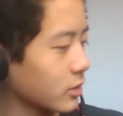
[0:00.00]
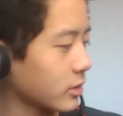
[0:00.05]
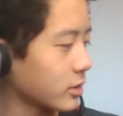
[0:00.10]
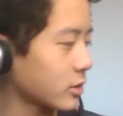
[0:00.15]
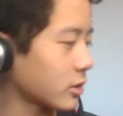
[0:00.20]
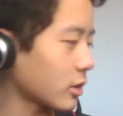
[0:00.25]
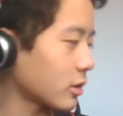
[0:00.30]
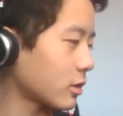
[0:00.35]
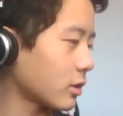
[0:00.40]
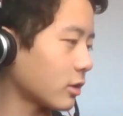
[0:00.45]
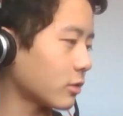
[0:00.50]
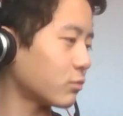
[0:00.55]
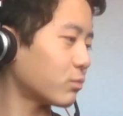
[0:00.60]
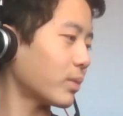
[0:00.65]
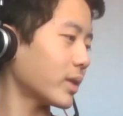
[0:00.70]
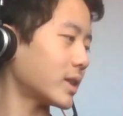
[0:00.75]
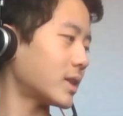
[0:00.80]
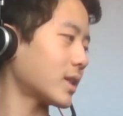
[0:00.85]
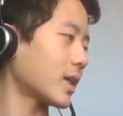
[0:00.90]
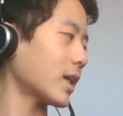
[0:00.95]
I started off
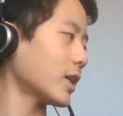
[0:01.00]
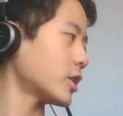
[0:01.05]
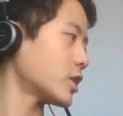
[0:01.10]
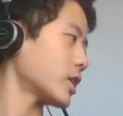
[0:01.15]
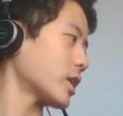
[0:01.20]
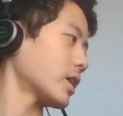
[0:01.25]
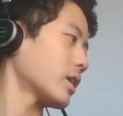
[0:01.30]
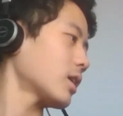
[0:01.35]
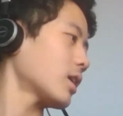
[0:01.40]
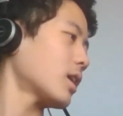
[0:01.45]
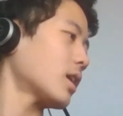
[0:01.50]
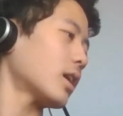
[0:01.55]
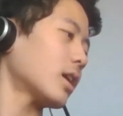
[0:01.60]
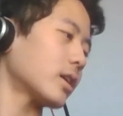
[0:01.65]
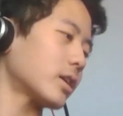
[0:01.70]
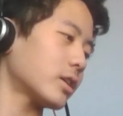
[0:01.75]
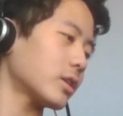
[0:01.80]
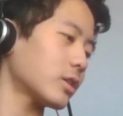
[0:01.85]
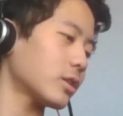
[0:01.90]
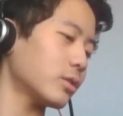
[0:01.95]
by sketching.
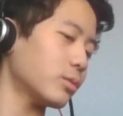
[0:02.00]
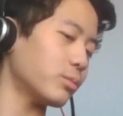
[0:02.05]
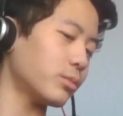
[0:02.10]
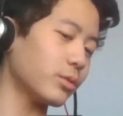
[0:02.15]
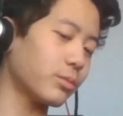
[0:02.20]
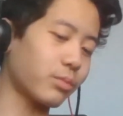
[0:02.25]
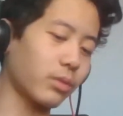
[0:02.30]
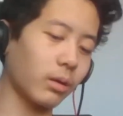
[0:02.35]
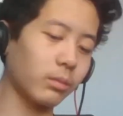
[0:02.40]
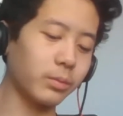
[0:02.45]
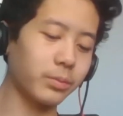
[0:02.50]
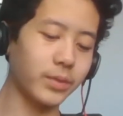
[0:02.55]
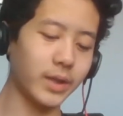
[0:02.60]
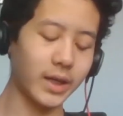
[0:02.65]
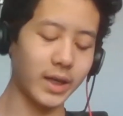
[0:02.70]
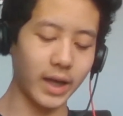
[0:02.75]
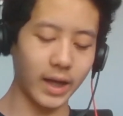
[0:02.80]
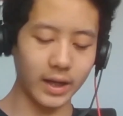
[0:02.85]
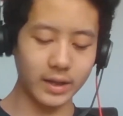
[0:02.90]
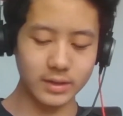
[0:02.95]
You probably
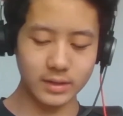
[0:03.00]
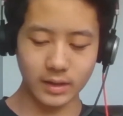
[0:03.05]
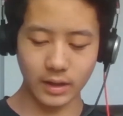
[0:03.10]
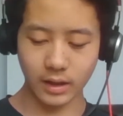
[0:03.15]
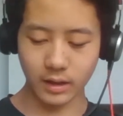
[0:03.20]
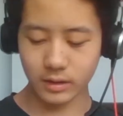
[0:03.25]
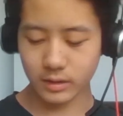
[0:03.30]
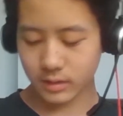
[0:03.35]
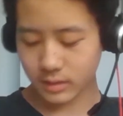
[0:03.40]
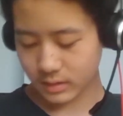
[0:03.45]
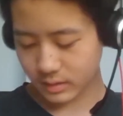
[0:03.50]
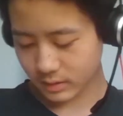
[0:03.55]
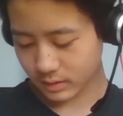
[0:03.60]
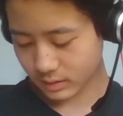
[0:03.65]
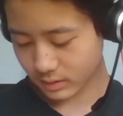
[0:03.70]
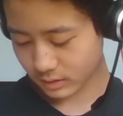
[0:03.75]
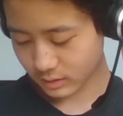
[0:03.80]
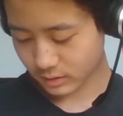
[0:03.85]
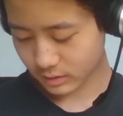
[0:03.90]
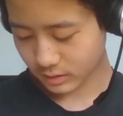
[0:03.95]
can't tell
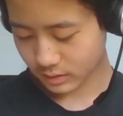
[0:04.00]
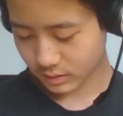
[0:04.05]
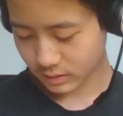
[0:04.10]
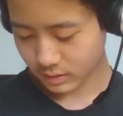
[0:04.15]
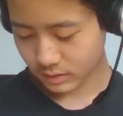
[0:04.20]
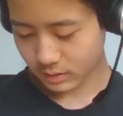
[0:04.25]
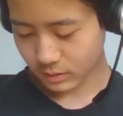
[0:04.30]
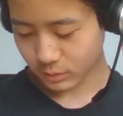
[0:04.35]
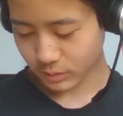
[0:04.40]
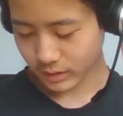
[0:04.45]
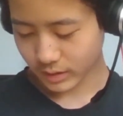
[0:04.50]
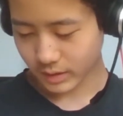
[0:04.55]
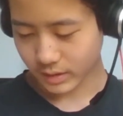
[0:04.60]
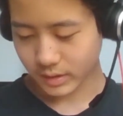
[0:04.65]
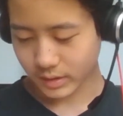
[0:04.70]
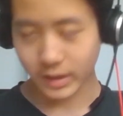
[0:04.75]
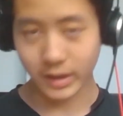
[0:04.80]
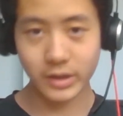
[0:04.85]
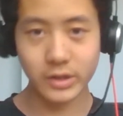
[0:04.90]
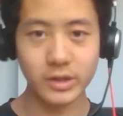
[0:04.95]
what the
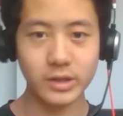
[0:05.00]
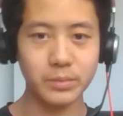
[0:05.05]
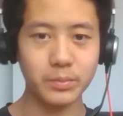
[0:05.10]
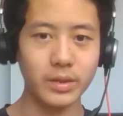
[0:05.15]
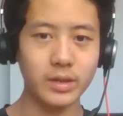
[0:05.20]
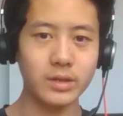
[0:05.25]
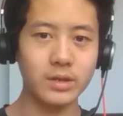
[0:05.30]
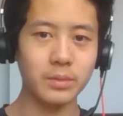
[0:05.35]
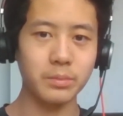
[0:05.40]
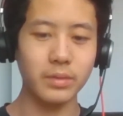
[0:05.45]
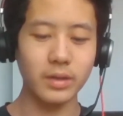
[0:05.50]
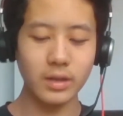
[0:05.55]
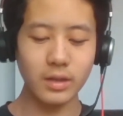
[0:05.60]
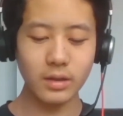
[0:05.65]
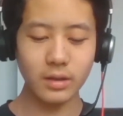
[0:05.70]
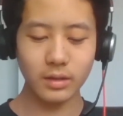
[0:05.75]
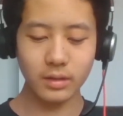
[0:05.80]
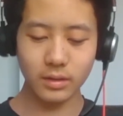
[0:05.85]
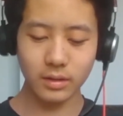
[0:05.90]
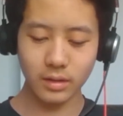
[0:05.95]
sketch is meant to be.
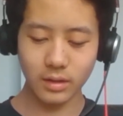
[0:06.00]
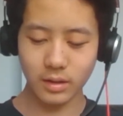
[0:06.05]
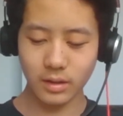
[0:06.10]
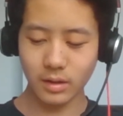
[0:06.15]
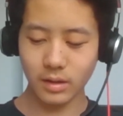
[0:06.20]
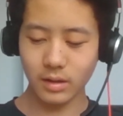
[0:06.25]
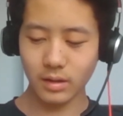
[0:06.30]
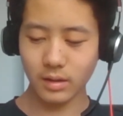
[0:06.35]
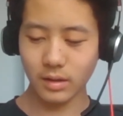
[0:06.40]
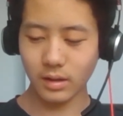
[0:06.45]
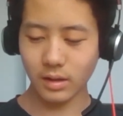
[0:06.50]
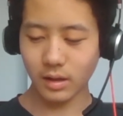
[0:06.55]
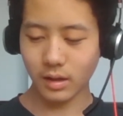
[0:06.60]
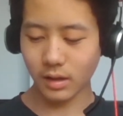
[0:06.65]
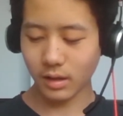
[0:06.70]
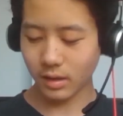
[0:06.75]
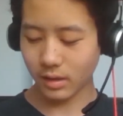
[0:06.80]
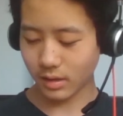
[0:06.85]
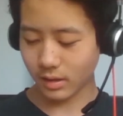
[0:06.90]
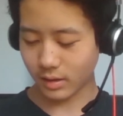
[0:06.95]

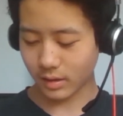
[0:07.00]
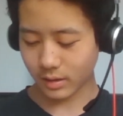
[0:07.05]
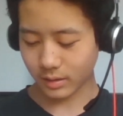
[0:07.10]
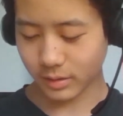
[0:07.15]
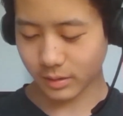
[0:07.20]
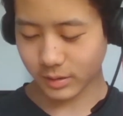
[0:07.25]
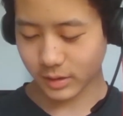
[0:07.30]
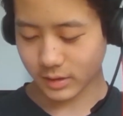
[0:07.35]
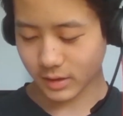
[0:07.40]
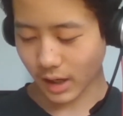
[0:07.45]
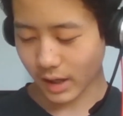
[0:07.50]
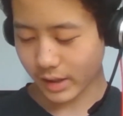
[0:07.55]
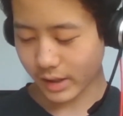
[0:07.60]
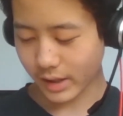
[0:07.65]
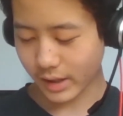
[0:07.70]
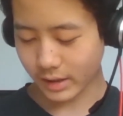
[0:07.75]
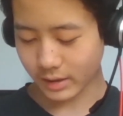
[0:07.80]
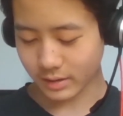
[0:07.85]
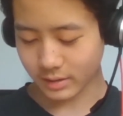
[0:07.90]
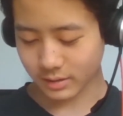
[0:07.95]
Because I
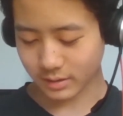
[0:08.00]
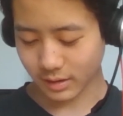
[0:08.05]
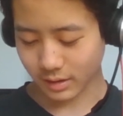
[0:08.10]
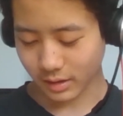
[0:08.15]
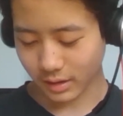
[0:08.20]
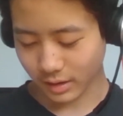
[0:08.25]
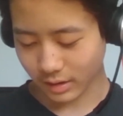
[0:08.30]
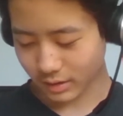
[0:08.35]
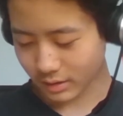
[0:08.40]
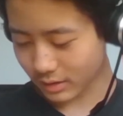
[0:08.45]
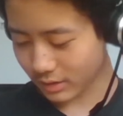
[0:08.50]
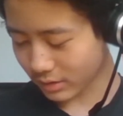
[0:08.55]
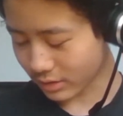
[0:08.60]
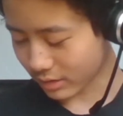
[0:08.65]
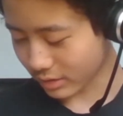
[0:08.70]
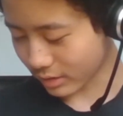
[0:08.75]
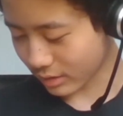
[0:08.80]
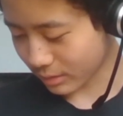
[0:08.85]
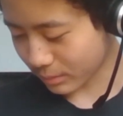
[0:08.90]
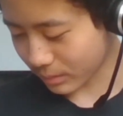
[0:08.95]
can't
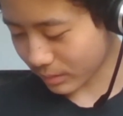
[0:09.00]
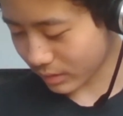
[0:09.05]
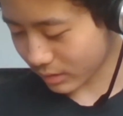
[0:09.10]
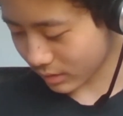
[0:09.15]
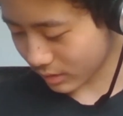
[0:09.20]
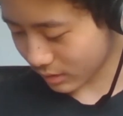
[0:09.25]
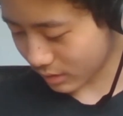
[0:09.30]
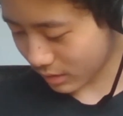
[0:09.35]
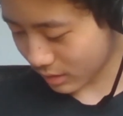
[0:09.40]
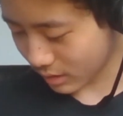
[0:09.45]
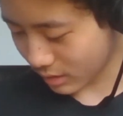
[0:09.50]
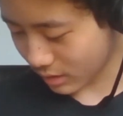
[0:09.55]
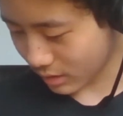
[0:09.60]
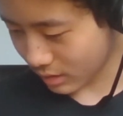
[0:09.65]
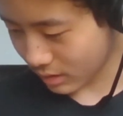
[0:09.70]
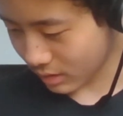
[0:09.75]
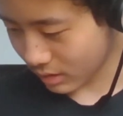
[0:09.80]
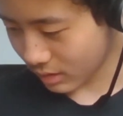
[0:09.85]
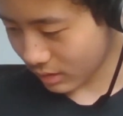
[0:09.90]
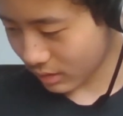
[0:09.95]
either, but
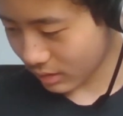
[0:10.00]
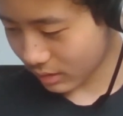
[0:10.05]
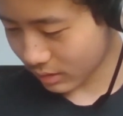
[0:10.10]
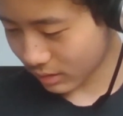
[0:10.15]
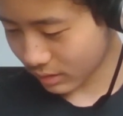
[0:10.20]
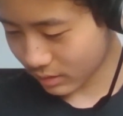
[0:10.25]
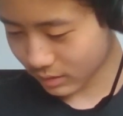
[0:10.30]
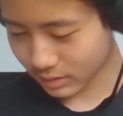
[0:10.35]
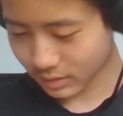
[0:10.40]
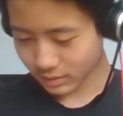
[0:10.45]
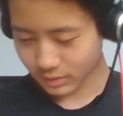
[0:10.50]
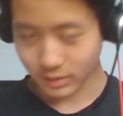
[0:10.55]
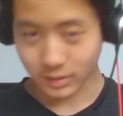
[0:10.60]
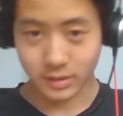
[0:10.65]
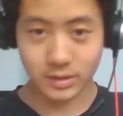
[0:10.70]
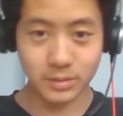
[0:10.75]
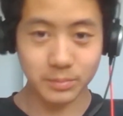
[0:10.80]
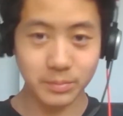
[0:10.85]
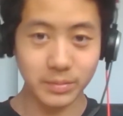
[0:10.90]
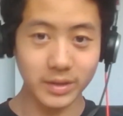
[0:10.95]
this
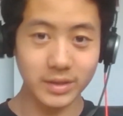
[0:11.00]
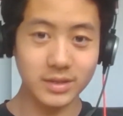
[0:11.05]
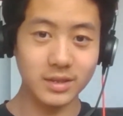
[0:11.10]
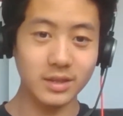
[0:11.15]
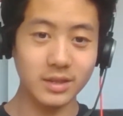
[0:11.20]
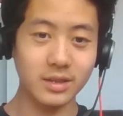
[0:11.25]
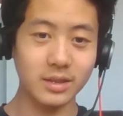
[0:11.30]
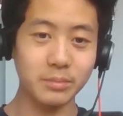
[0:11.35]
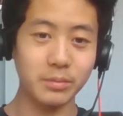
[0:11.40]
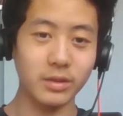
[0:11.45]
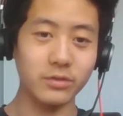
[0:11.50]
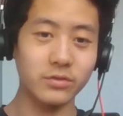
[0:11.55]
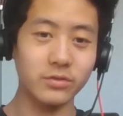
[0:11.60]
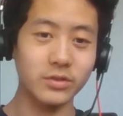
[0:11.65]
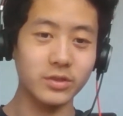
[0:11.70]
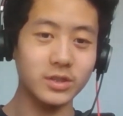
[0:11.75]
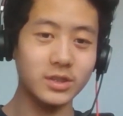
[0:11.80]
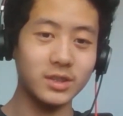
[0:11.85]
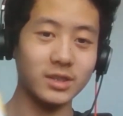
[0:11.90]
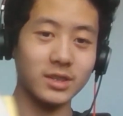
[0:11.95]
is basically my
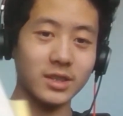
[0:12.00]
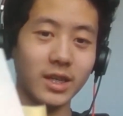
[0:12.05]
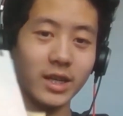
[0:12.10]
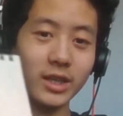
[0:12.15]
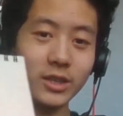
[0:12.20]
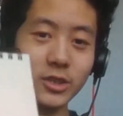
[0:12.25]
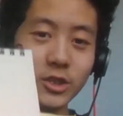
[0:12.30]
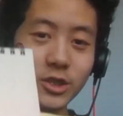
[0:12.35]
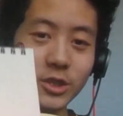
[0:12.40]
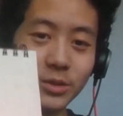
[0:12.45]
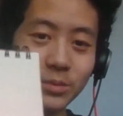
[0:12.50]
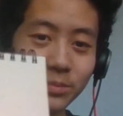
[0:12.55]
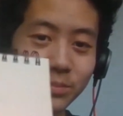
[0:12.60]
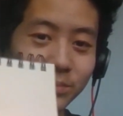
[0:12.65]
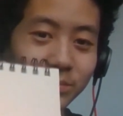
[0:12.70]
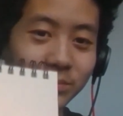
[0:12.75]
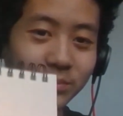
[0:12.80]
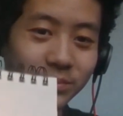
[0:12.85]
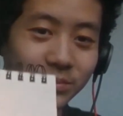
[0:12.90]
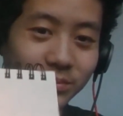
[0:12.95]
first sketch.
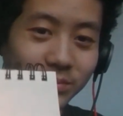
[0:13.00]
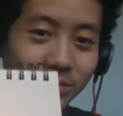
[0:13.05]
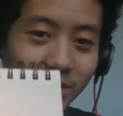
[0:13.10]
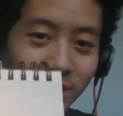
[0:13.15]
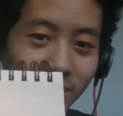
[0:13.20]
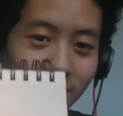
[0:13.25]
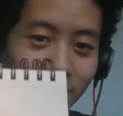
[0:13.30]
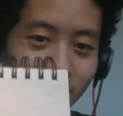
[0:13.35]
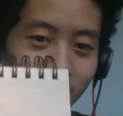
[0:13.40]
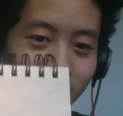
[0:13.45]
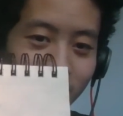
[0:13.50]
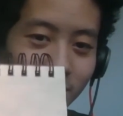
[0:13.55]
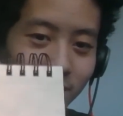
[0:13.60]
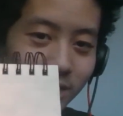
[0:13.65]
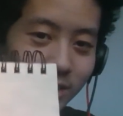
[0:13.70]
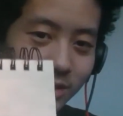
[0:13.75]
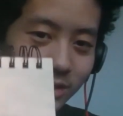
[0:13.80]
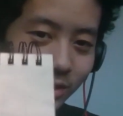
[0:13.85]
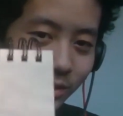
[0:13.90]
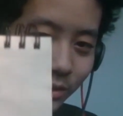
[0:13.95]

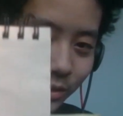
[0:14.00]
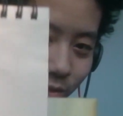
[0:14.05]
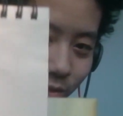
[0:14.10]
Don't know